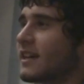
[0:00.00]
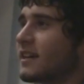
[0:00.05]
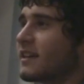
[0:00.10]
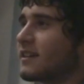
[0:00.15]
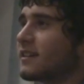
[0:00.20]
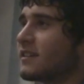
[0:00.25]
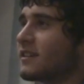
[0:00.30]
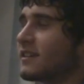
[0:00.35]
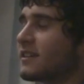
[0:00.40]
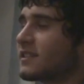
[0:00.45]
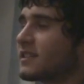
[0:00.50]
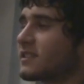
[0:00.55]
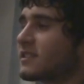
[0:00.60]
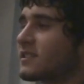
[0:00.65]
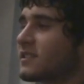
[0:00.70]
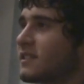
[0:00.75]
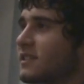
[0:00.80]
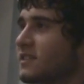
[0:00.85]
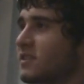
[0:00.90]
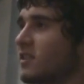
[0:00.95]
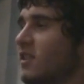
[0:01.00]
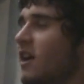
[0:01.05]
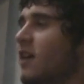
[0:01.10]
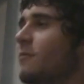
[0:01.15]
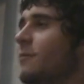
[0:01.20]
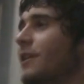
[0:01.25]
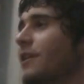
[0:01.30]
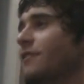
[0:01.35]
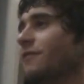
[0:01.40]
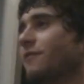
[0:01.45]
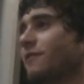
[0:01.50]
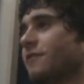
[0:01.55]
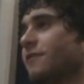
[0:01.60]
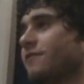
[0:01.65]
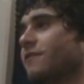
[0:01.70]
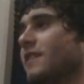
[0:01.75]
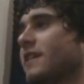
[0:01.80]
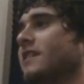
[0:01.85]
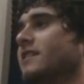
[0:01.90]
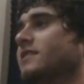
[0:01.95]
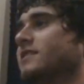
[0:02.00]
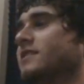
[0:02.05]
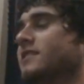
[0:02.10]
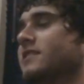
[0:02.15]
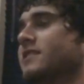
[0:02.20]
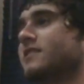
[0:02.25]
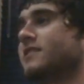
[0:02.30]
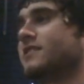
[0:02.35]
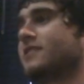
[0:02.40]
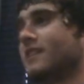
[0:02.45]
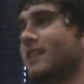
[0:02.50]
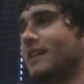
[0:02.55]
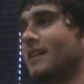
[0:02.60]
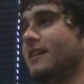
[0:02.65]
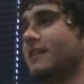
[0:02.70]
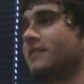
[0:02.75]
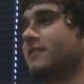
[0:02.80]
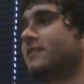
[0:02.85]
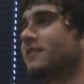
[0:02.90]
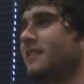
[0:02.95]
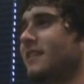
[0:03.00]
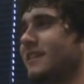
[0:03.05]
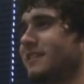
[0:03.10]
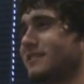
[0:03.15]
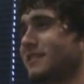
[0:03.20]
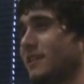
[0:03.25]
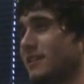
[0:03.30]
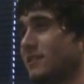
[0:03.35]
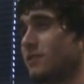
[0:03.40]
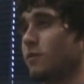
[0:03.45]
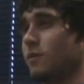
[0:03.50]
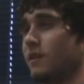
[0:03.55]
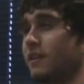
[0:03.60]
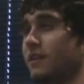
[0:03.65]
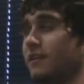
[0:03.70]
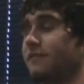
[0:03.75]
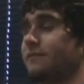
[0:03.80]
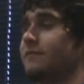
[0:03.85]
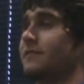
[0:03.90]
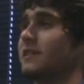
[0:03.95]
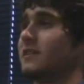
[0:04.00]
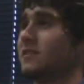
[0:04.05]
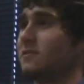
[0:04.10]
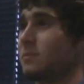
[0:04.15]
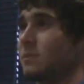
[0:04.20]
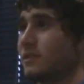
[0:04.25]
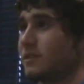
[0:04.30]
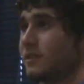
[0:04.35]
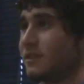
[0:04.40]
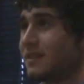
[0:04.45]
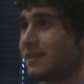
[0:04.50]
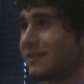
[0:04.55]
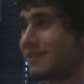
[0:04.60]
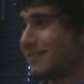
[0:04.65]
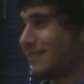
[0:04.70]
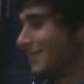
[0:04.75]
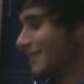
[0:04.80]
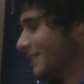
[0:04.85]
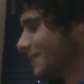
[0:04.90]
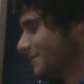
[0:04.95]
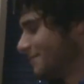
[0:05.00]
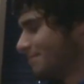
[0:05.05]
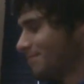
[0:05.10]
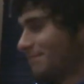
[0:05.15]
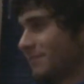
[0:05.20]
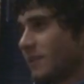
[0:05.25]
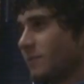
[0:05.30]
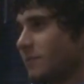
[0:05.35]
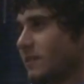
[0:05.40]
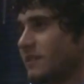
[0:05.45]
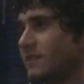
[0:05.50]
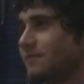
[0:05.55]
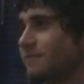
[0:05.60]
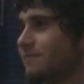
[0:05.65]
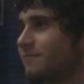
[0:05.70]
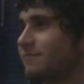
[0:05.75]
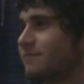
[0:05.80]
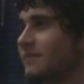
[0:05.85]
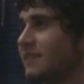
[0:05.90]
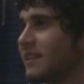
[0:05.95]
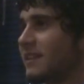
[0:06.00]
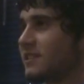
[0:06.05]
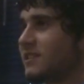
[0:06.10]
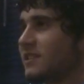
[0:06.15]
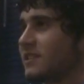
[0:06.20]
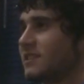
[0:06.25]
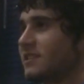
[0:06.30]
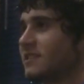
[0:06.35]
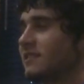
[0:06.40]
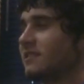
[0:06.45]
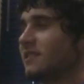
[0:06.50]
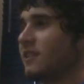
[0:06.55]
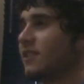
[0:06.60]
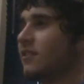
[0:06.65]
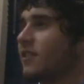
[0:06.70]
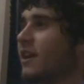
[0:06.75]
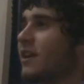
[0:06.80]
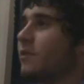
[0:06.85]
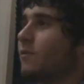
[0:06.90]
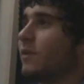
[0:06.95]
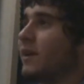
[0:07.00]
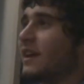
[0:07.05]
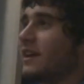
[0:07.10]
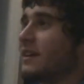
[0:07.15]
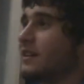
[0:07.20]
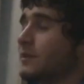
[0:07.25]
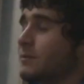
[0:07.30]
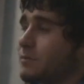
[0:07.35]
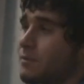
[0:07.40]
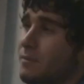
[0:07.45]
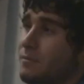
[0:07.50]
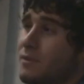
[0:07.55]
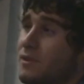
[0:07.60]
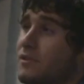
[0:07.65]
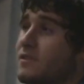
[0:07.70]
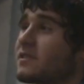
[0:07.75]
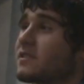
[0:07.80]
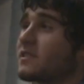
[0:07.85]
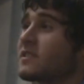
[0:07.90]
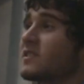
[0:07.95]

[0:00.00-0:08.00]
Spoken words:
Yeah, it's a lot better for the fans because things like Twitter and Facebook, I mean, it's just a great way to promote